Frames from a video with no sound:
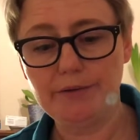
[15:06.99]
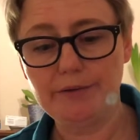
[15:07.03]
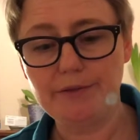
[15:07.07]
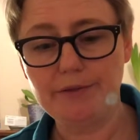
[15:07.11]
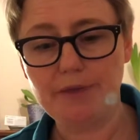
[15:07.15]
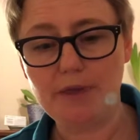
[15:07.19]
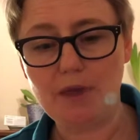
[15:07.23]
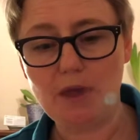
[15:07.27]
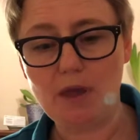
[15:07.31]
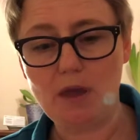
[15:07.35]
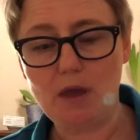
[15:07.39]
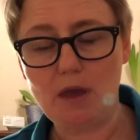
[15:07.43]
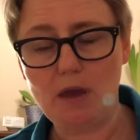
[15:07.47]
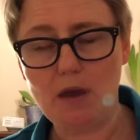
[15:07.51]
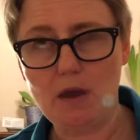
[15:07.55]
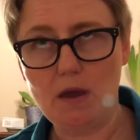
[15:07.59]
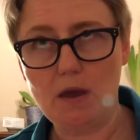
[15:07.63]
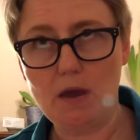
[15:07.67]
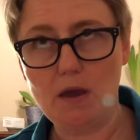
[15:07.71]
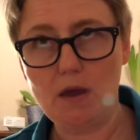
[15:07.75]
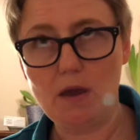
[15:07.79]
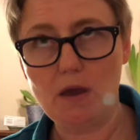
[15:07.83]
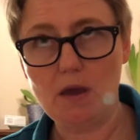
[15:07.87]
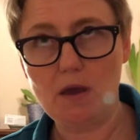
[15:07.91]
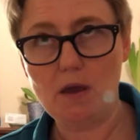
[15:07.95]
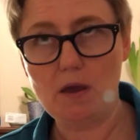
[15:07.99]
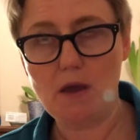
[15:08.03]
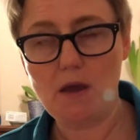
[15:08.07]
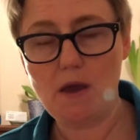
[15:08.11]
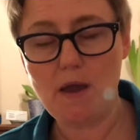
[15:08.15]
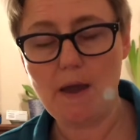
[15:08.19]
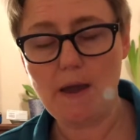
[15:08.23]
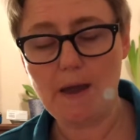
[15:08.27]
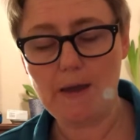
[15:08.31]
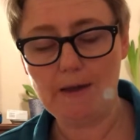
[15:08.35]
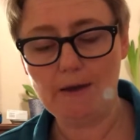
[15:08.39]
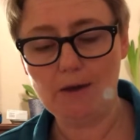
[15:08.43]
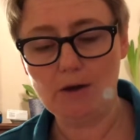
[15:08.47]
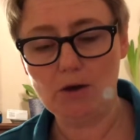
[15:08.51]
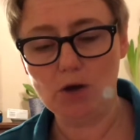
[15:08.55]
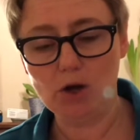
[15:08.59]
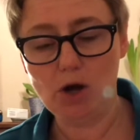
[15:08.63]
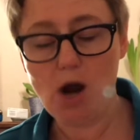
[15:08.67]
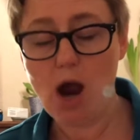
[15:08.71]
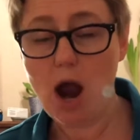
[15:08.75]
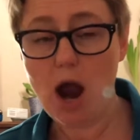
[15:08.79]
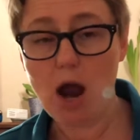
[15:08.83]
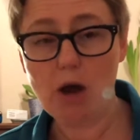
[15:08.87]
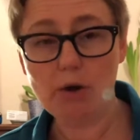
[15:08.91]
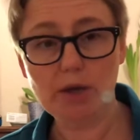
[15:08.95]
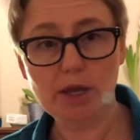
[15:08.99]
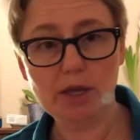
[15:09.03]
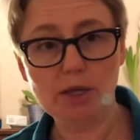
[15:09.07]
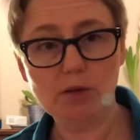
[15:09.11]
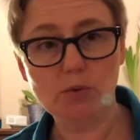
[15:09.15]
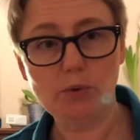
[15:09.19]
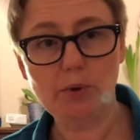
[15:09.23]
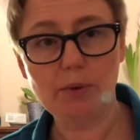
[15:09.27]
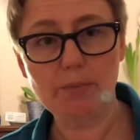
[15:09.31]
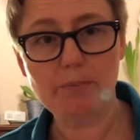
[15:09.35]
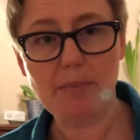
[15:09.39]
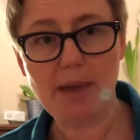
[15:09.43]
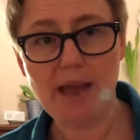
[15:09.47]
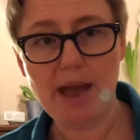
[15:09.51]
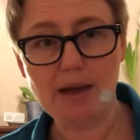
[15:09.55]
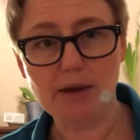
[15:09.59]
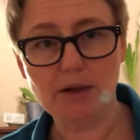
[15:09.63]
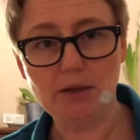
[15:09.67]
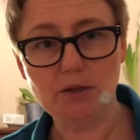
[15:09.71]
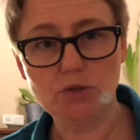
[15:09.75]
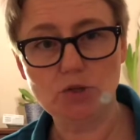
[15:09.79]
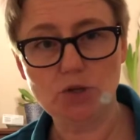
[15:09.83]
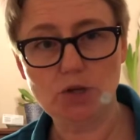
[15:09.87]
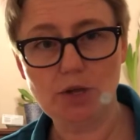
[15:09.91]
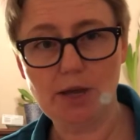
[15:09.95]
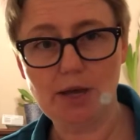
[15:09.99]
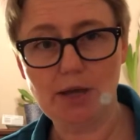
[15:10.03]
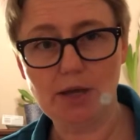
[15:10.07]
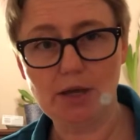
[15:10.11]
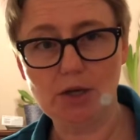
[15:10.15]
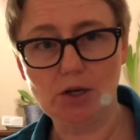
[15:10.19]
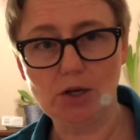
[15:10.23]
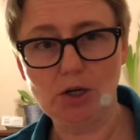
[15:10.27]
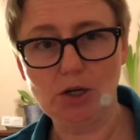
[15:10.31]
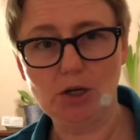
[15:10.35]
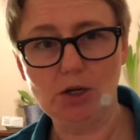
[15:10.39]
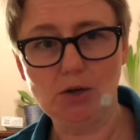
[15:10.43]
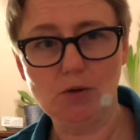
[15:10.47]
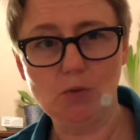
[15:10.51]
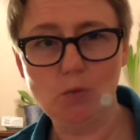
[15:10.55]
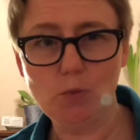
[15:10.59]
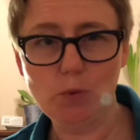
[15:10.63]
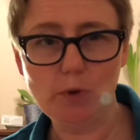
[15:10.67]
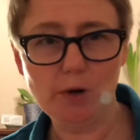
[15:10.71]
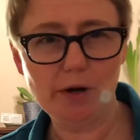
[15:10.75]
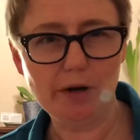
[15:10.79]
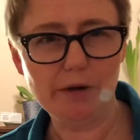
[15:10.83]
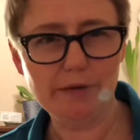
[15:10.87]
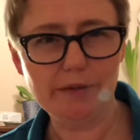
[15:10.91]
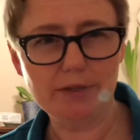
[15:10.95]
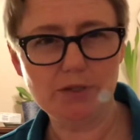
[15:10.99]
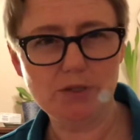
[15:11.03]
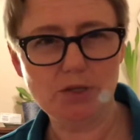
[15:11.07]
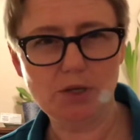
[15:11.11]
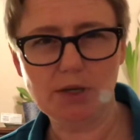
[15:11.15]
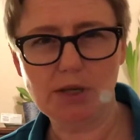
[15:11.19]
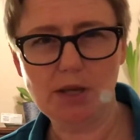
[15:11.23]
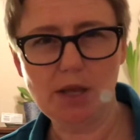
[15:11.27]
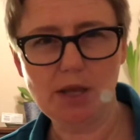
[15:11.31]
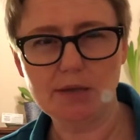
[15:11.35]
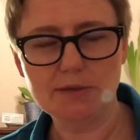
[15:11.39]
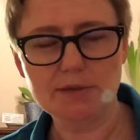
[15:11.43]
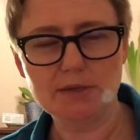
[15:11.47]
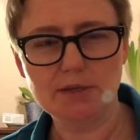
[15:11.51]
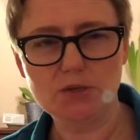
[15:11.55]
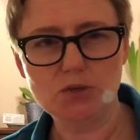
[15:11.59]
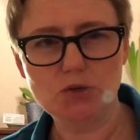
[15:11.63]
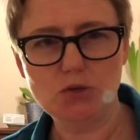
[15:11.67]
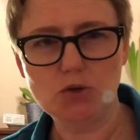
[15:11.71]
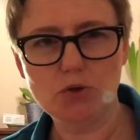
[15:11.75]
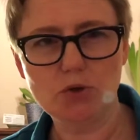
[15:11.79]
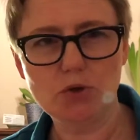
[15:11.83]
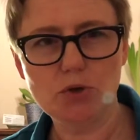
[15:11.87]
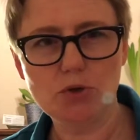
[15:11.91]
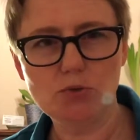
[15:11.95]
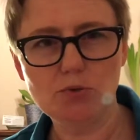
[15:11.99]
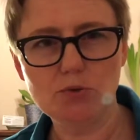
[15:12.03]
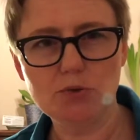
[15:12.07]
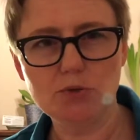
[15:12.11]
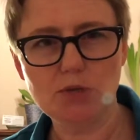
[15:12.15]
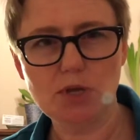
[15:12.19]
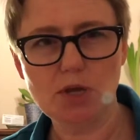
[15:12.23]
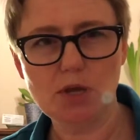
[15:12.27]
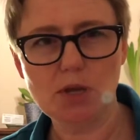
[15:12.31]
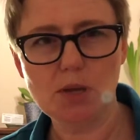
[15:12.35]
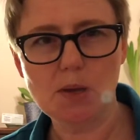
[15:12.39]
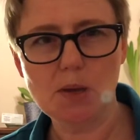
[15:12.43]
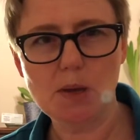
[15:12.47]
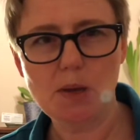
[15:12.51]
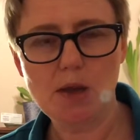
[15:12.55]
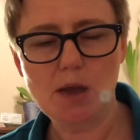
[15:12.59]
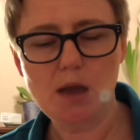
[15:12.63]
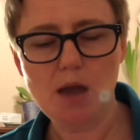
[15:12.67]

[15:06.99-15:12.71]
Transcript: the anger? How can we manage anger? What are the techniques that you're using?